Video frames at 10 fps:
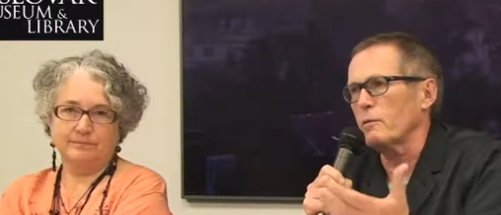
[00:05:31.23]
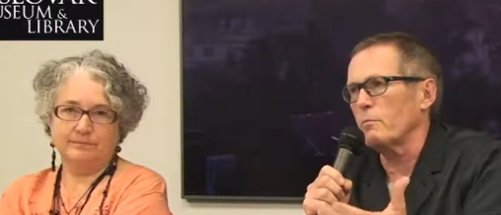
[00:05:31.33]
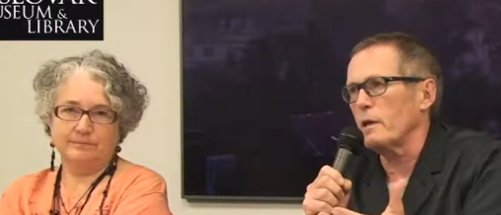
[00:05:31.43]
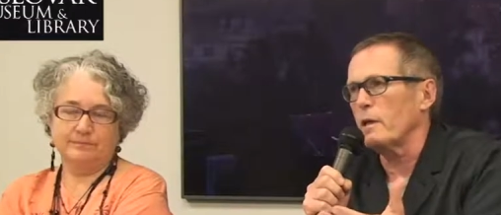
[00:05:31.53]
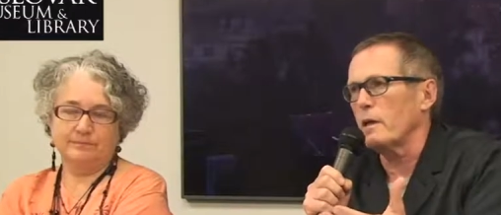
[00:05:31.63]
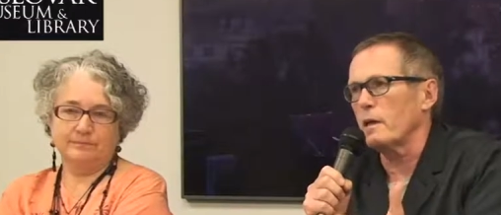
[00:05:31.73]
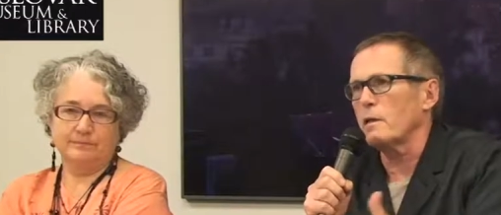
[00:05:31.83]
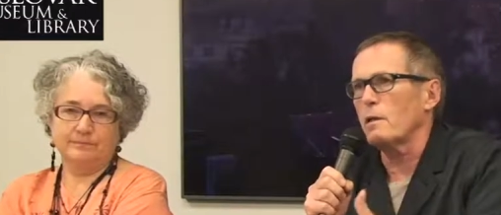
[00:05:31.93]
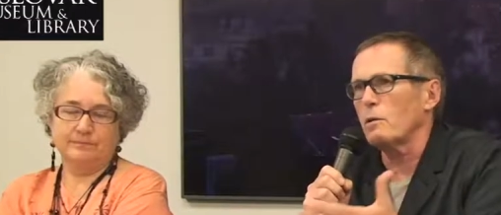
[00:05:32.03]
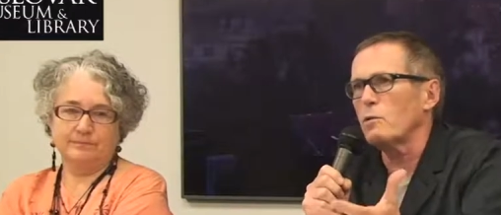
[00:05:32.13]
Speaker 1: to be
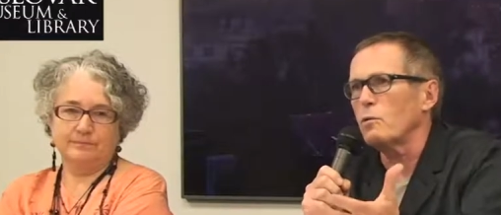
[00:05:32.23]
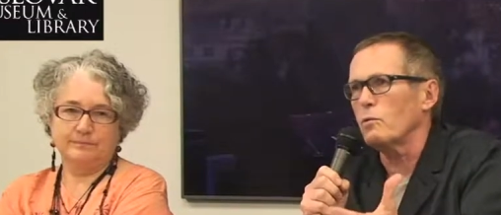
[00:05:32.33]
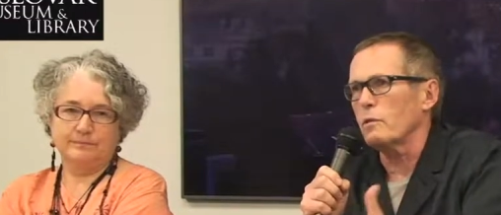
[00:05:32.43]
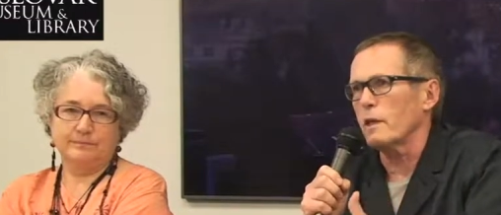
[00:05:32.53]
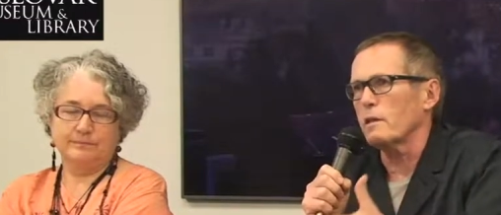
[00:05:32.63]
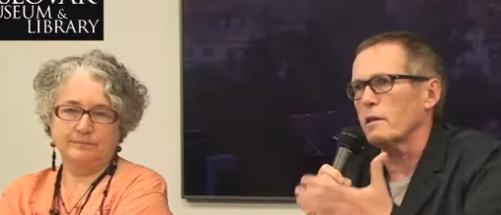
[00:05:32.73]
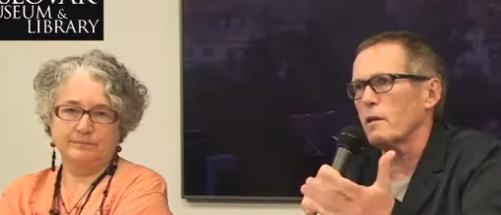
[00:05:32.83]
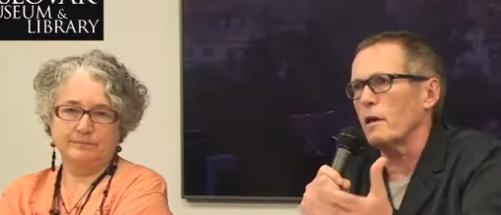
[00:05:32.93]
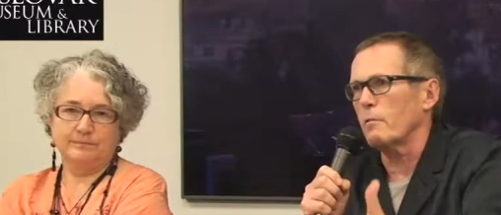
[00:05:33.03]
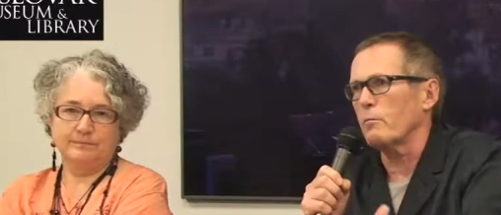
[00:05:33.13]
that glue that
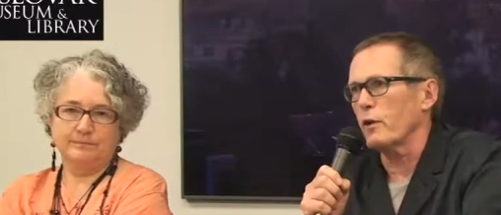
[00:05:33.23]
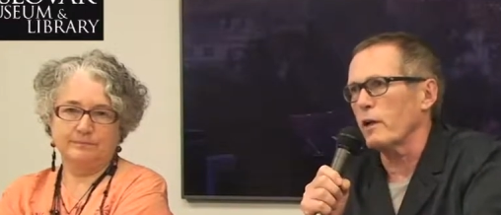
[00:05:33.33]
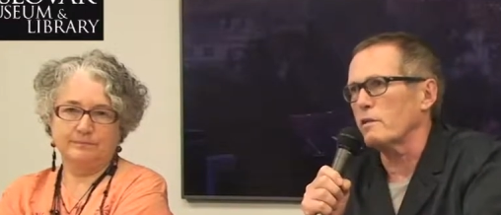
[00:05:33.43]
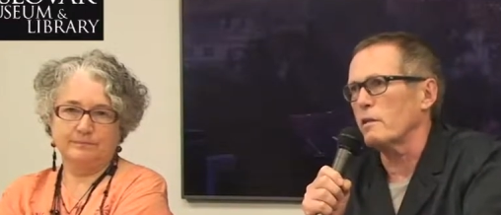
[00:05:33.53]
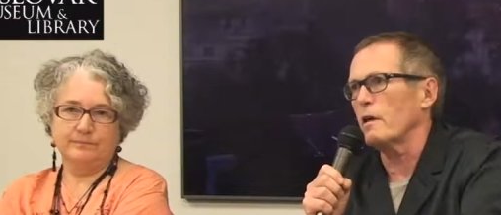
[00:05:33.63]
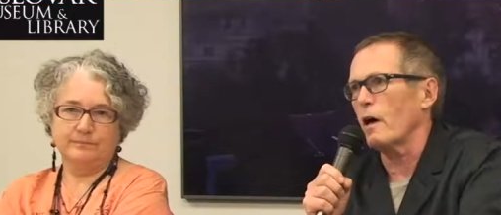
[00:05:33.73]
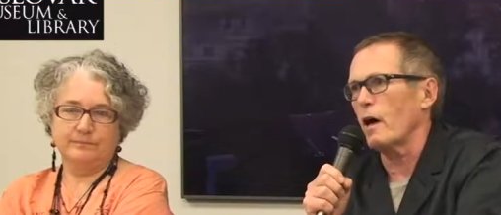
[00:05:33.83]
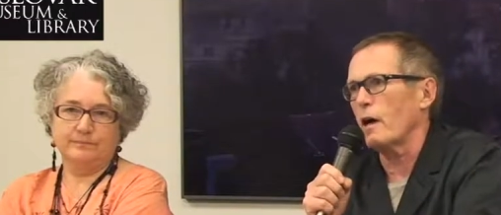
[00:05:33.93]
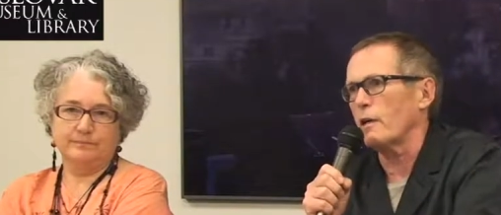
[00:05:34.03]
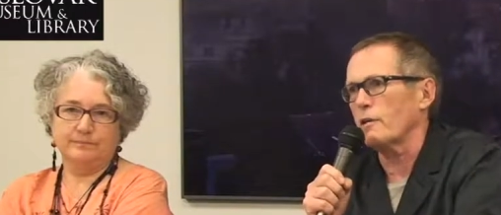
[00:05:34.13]
uh, brings the
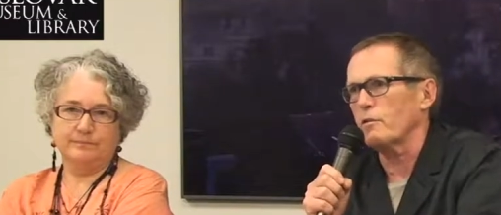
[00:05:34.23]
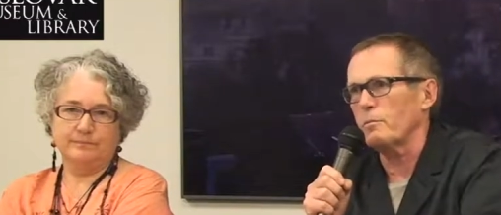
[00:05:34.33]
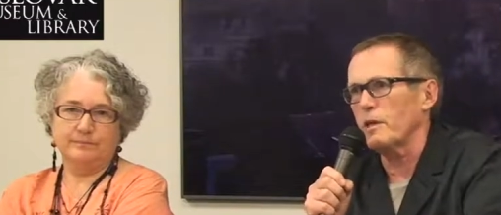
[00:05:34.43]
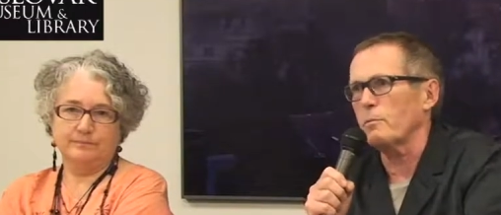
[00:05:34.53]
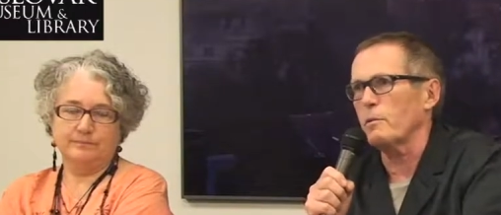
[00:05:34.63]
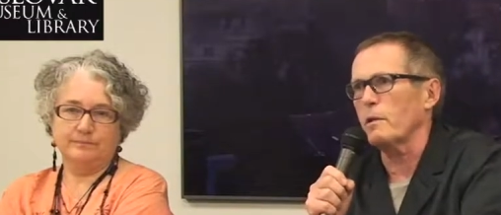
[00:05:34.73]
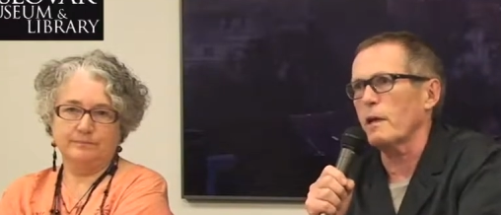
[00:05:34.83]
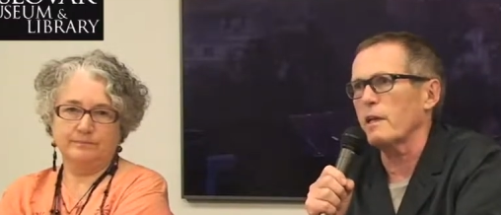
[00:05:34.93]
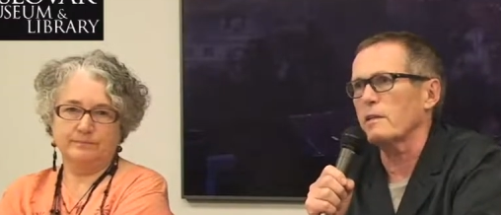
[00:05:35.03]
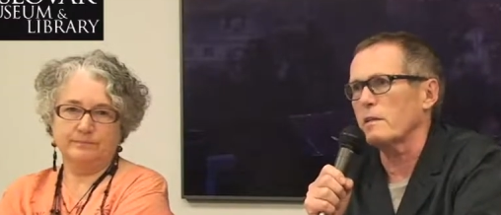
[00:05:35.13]
art to people and
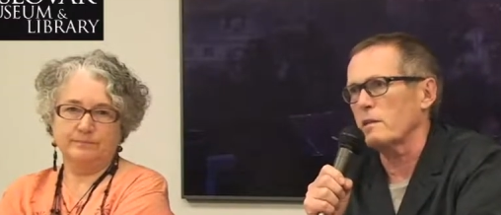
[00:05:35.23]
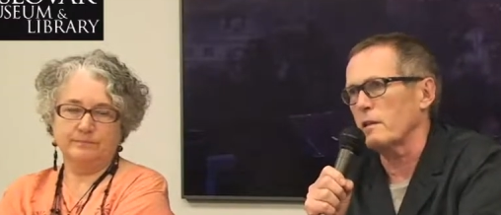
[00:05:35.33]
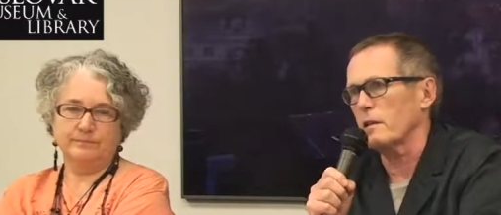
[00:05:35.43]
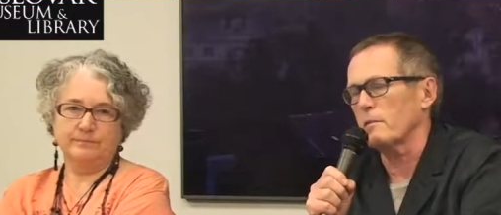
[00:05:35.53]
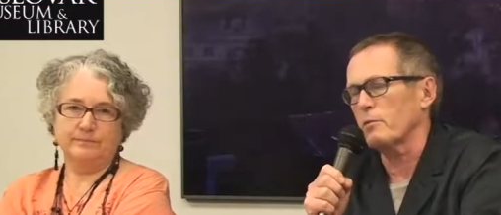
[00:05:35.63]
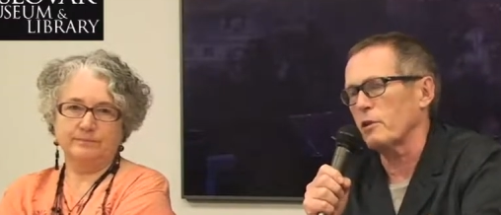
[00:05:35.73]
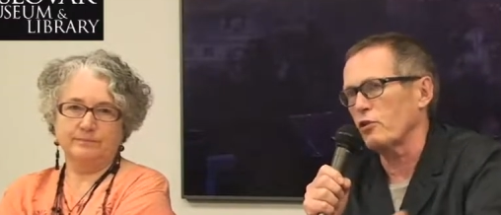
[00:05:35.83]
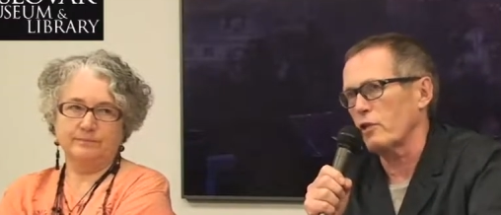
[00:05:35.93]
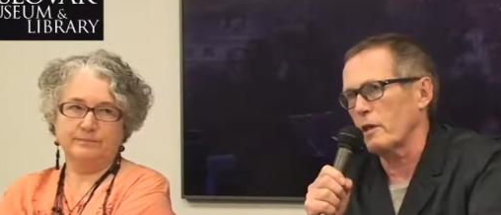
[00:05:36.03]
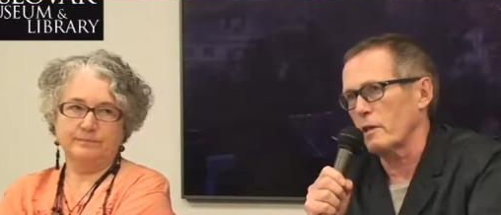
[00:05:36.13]
gets it seen and
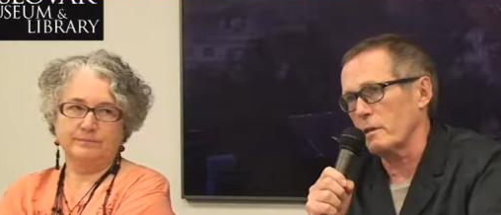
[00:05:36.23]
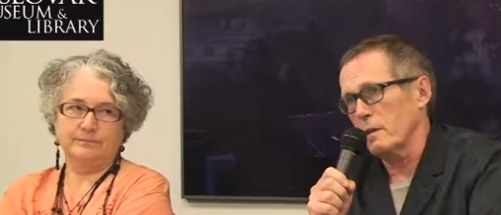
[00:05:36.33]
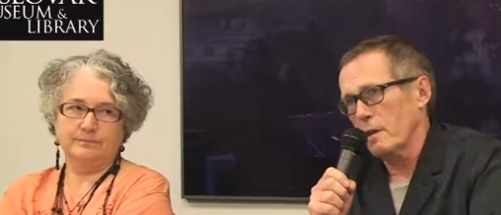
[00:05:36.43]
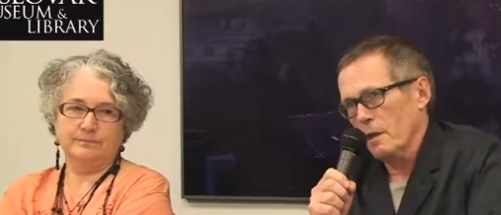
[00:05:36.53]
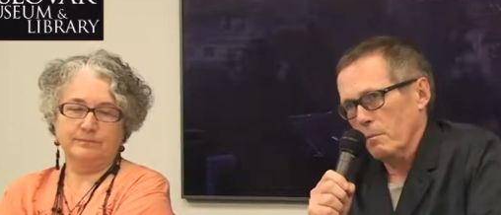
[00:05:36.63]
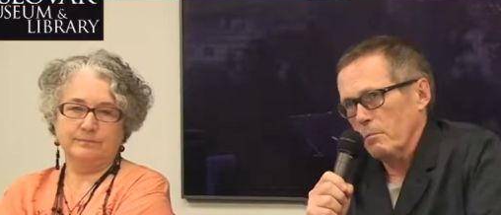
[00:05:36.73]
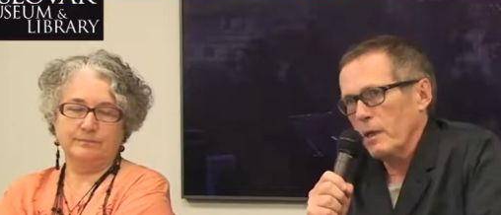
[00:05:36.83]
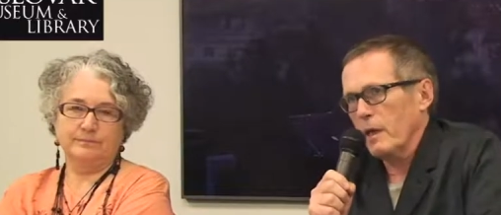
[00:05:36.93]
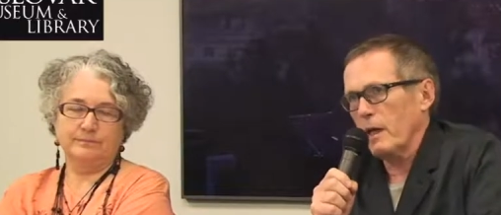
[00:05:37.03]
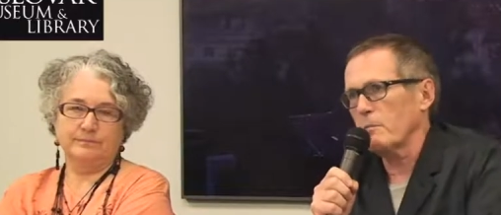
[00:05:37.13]
appreciated
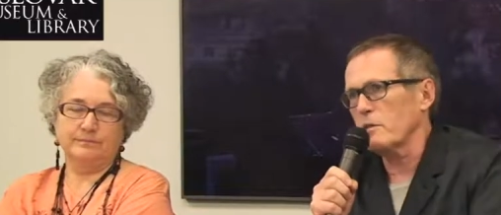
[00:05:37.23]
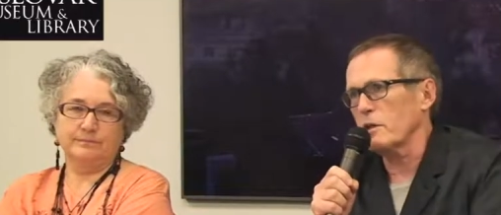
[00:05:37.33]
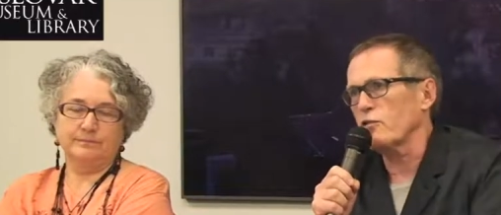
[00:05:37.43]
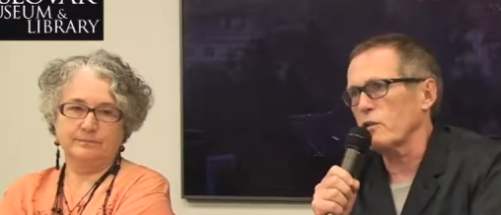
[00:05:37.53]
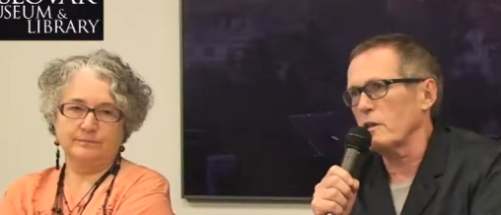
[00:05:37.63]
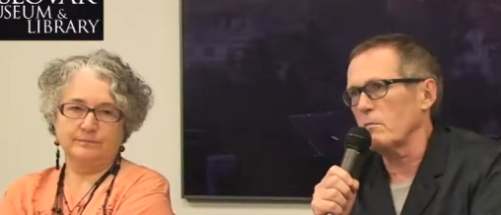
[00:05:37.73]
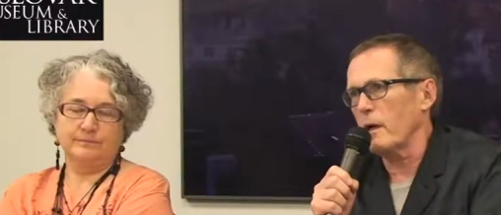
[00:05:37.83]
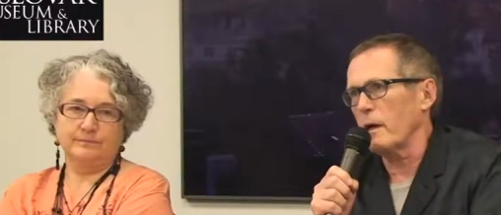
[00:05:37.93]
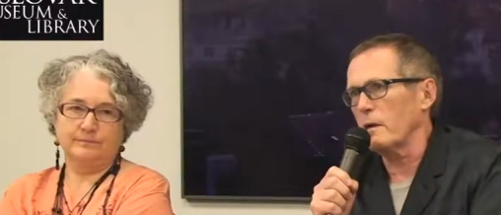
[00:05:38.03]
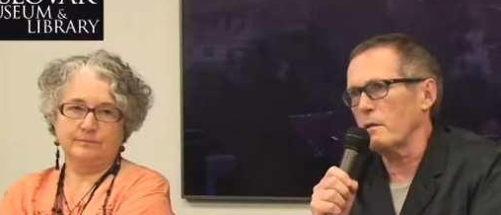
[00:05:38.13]
became essentially
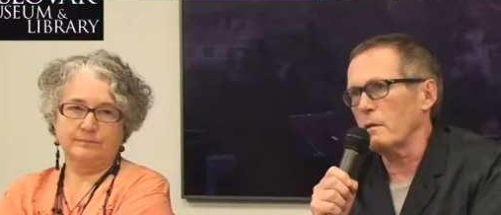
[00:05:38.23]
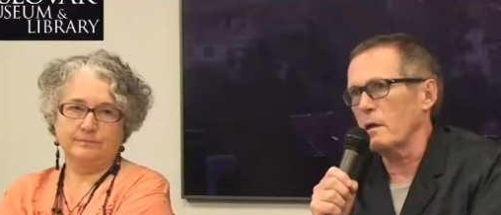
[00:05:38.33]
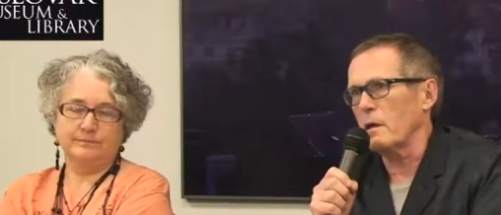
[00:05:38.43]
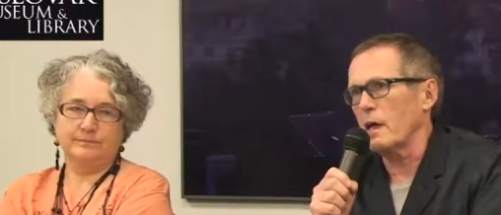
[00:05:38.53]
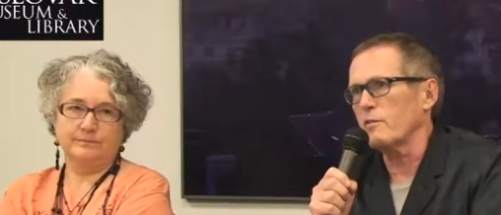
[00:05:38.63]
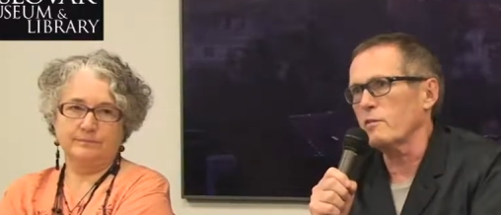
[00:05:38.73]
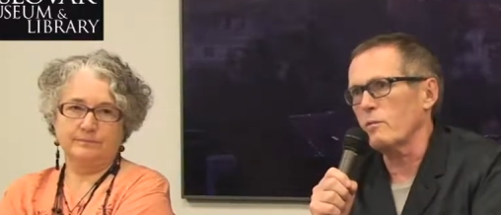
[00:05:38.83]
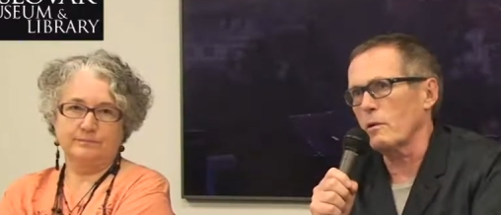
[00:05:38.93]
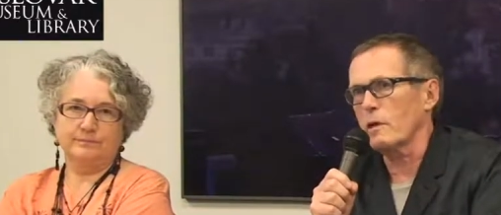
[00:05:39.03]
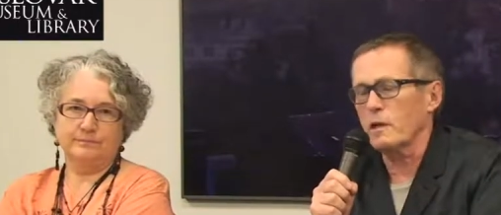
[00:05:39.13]
my uh, life's
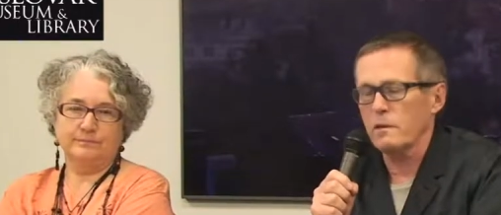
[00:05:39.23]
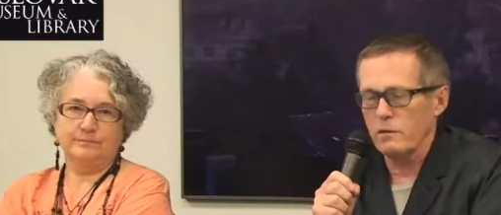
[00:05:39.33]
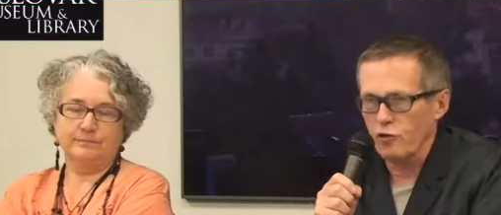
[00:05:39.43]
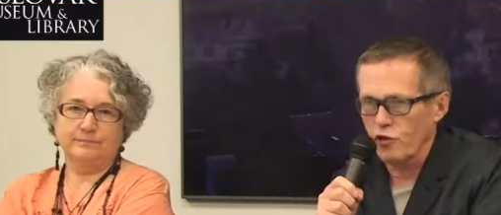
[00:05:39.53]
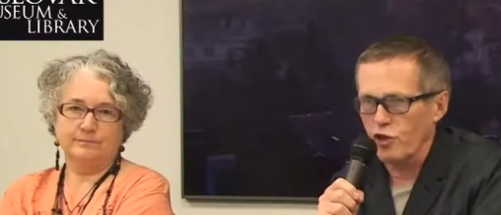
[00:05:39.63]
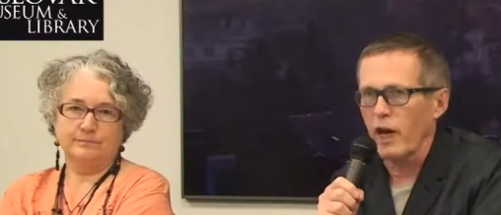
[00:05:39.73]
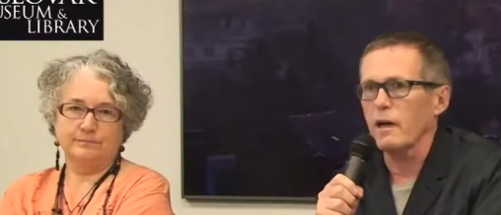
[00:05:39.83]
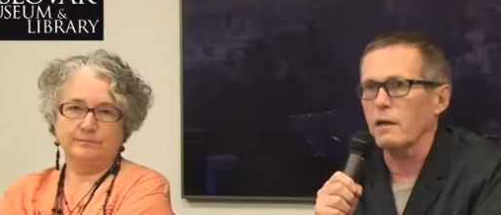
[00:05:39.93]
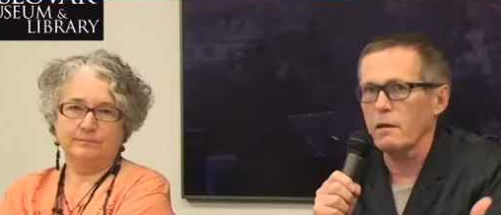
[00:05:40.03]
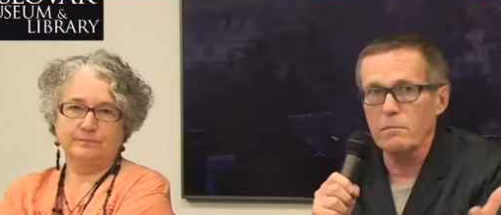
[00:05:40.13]
work and Czech,